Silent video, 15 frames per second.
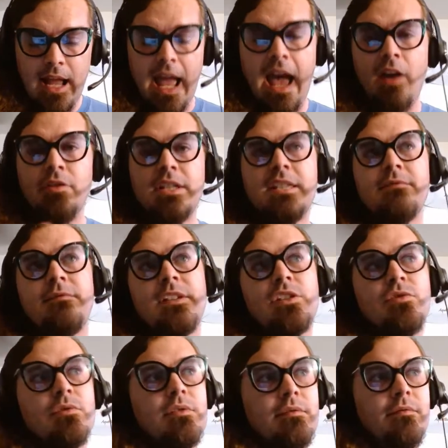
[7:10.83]
How does
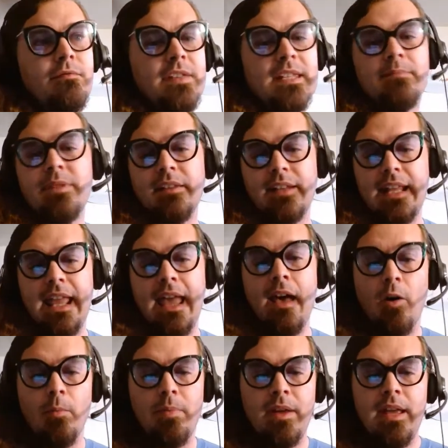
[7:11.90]
visibility
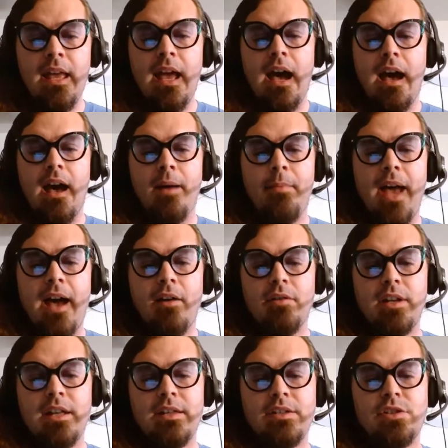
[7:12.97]
help? How
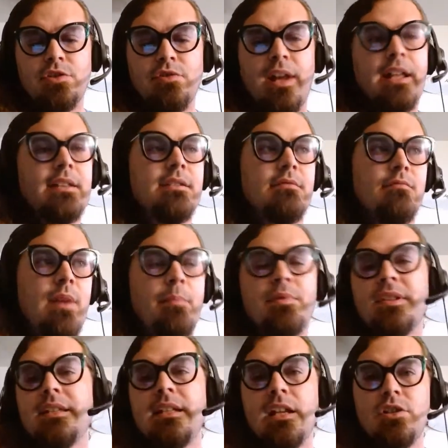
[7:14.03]
does
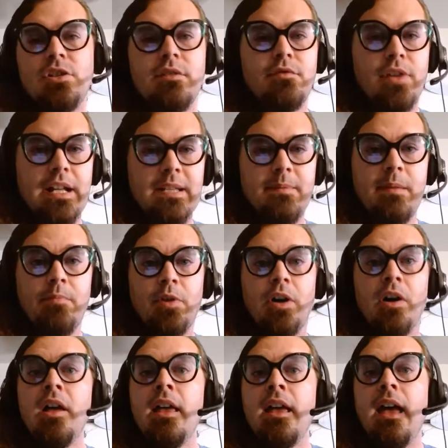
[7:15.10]
representation of trans
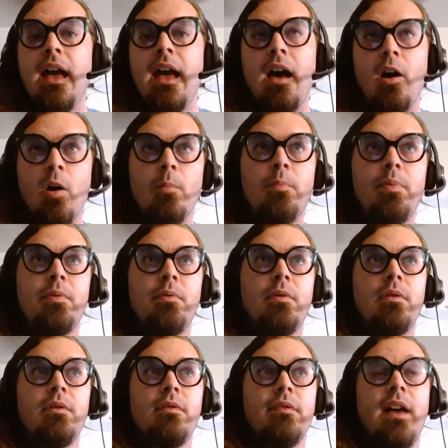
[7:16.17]
people help
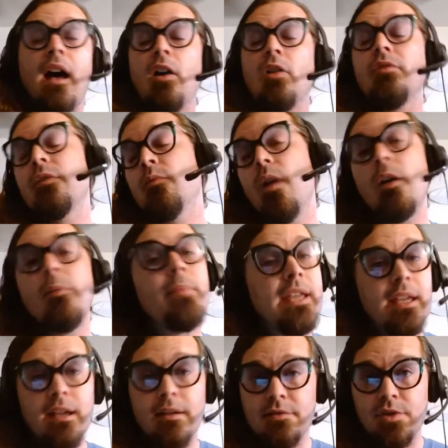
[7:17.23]
the health and
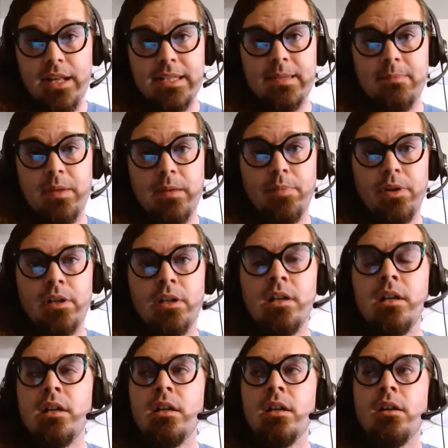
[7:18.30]
well-being of trans people?
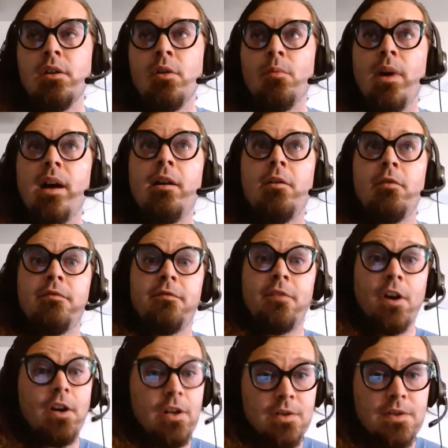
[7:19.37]
Well,
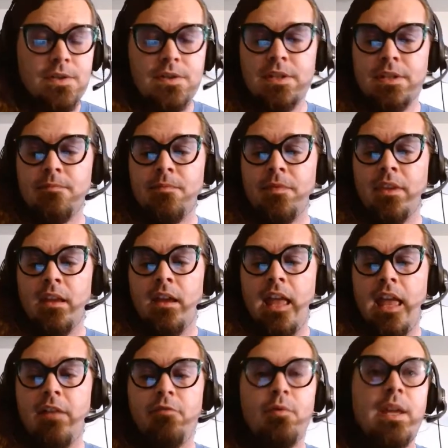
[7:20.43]
first,
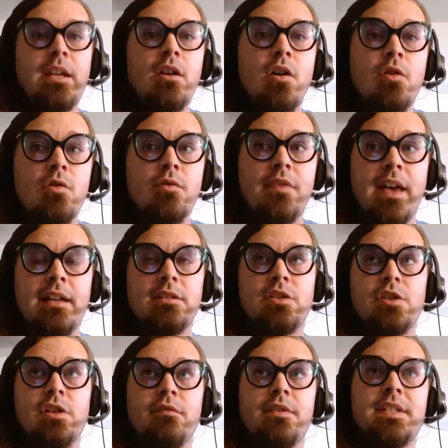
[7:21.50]
if we know that